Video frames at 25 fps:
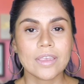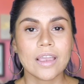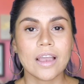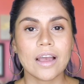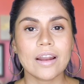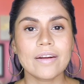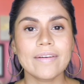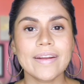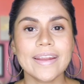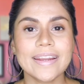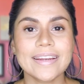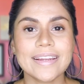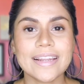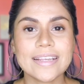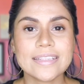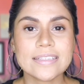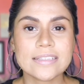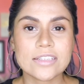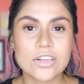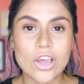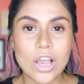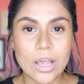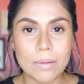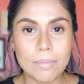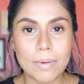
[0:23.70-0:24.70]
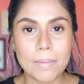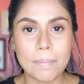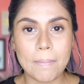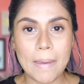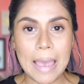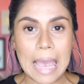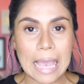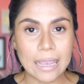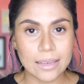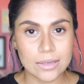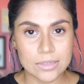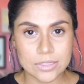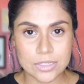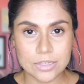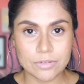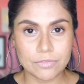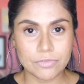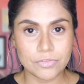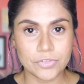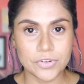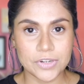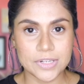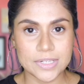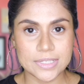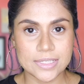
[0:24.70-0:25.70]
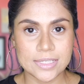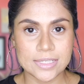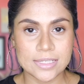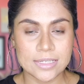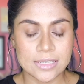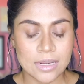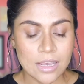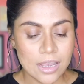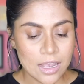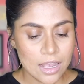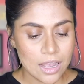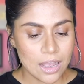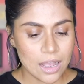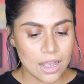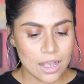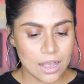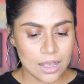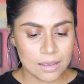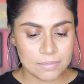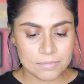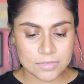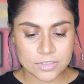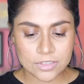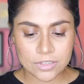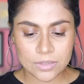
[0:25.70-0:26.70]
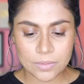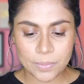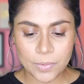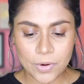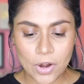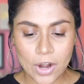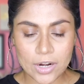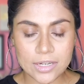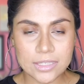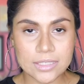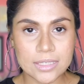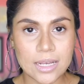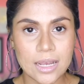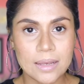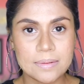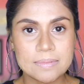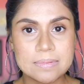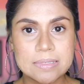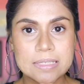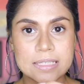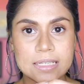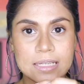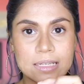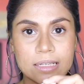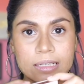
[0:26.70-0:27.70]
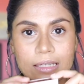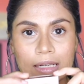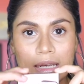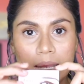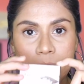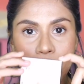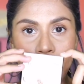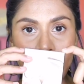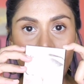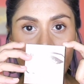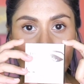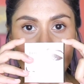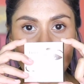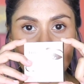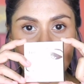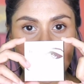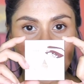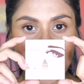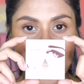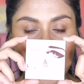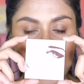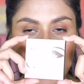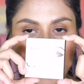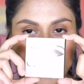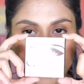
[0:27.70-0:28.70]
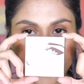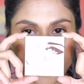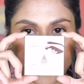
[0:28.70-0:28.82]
Alright, let's talk about packaging first. So the product comes in a package like